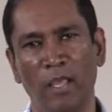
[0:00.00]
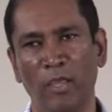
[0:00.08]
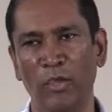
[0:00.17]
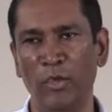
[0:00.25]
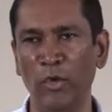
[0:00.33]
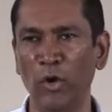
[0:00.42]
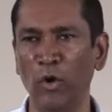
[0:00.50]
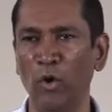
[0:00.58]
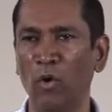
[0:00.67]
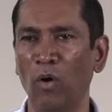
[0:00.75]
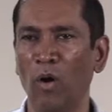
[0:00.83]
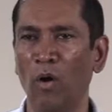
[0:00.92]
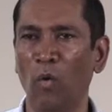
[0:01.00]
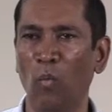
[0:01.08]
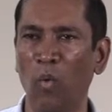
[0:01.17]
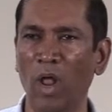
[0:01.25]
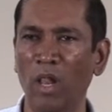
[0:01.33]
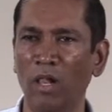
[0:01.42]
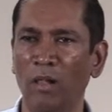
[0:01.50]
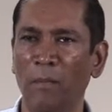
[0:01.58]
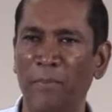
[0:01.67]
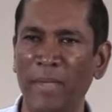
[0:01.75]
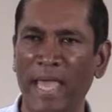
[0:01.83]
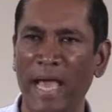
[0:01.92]
You will
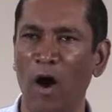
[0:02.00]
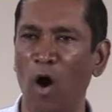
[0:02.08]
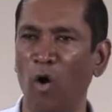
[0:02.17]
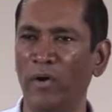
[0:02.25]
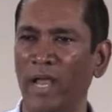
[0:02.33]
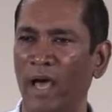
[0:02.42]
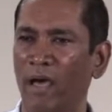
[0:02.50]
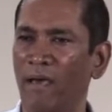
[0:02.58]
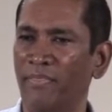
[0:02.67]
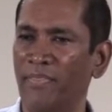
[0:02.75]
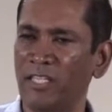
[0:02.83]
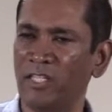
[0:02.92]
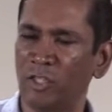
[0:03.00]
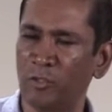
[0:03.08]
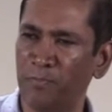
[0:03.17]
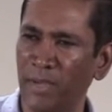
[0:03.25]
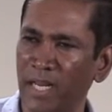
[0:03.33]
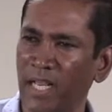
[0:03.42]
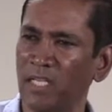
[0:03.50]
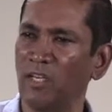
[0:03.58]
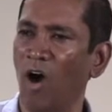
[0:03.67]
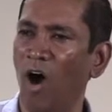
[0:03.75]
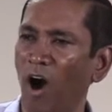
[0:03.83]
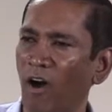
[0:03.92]
be an owner. The Spirit
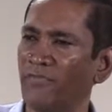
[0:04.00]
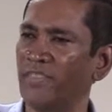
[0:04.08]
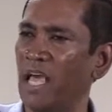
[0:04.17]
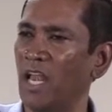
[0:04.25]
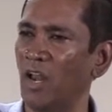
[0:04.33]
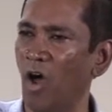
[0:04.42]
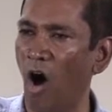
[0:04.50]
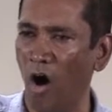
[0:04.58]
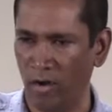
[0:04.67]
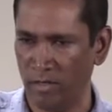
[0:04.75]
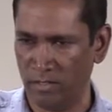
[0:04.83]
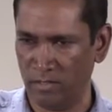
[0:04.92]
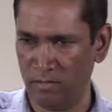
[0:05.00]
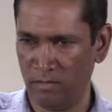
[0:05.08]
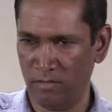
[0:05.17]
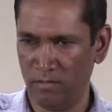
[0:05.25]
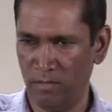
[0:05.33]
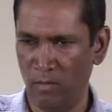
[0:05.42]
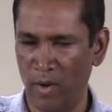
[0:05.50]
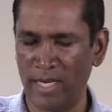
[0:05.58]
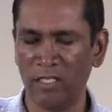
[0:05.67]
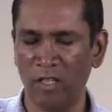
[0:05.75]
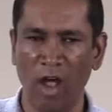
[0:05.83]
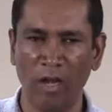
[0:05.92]
of the Lord. What
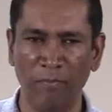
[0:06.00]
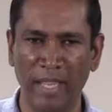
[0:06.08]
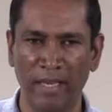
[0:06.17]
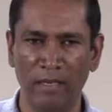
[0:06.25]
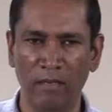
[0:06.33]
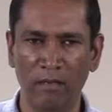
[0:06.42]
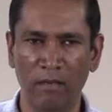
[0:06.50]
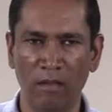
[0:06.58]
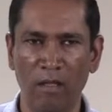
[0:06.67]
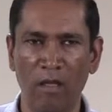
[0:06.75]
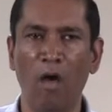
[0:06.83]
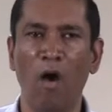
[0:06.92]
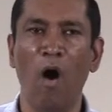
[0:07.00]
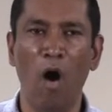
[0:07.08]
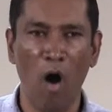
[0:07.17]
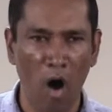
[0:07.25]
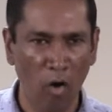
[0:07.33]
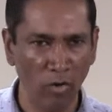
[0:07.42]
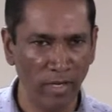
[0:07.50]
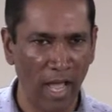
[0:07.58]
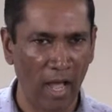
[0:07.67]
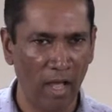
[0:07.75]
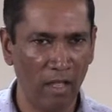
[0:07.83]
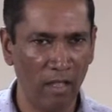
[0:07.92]
does Lord mean? Owner.